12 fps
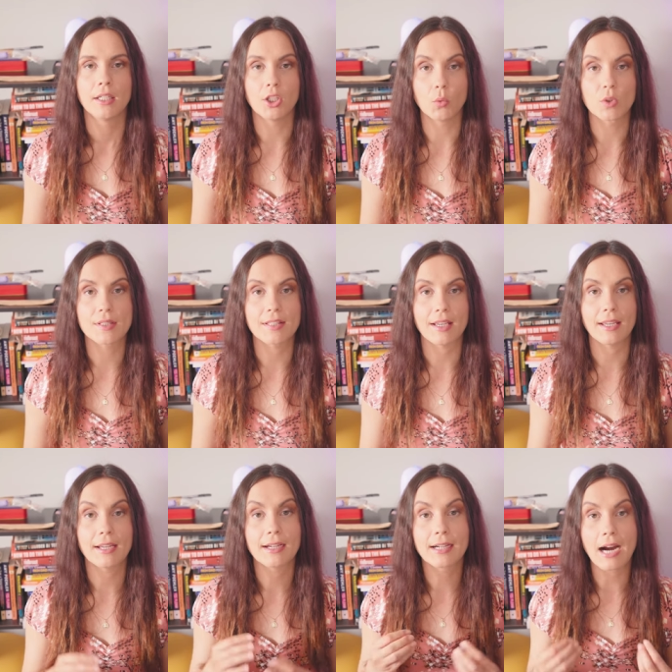you would
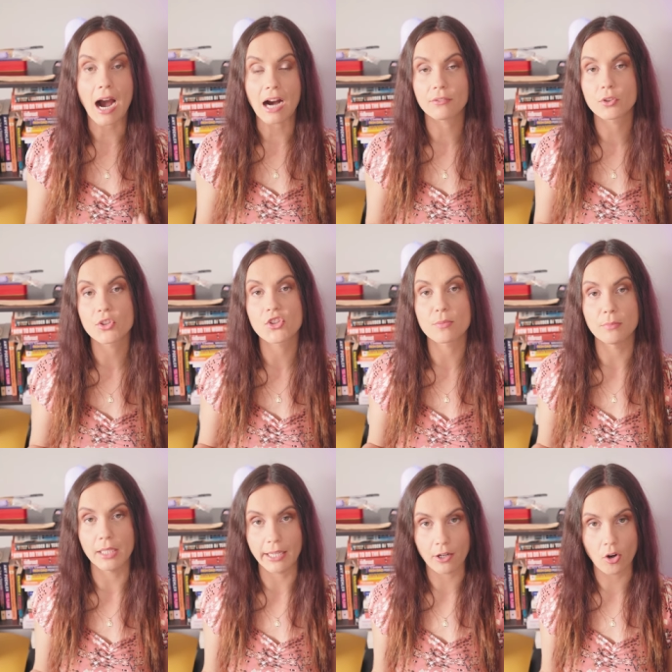say kavo s
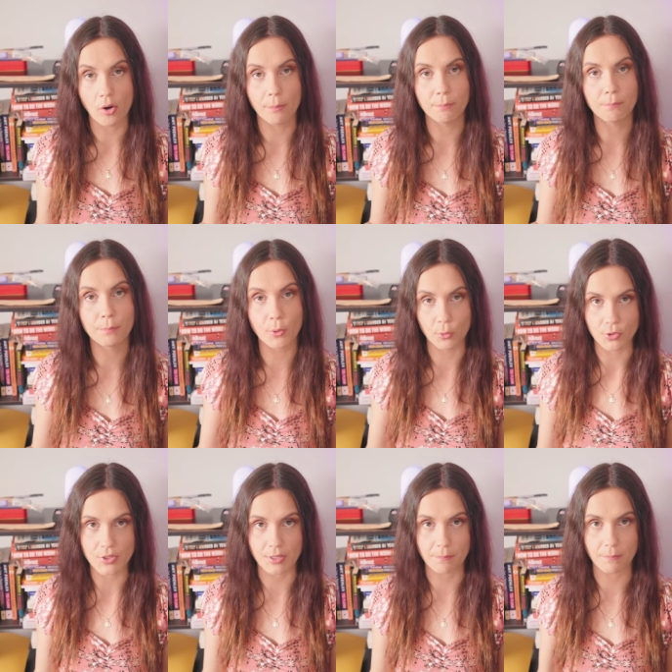mlekom,
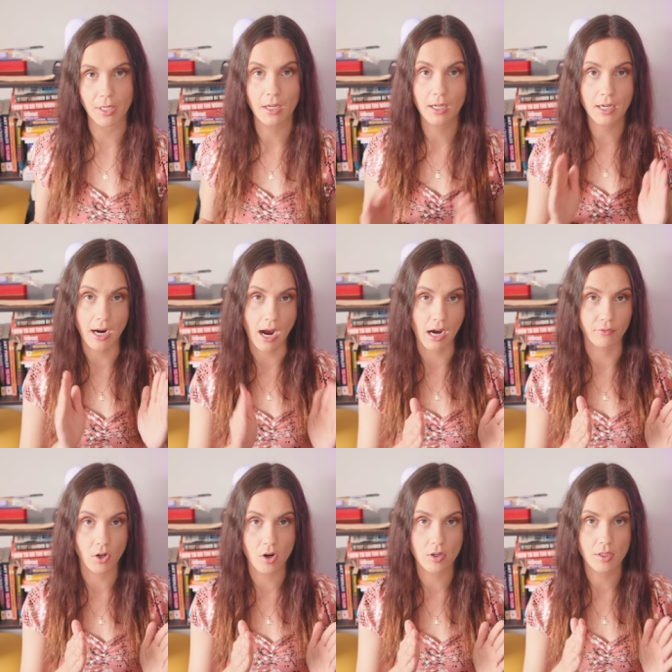prosim.
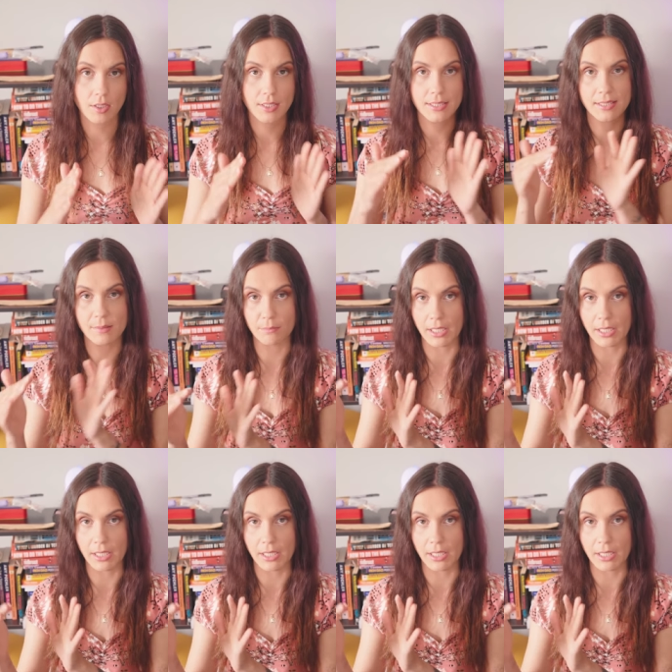Kavo s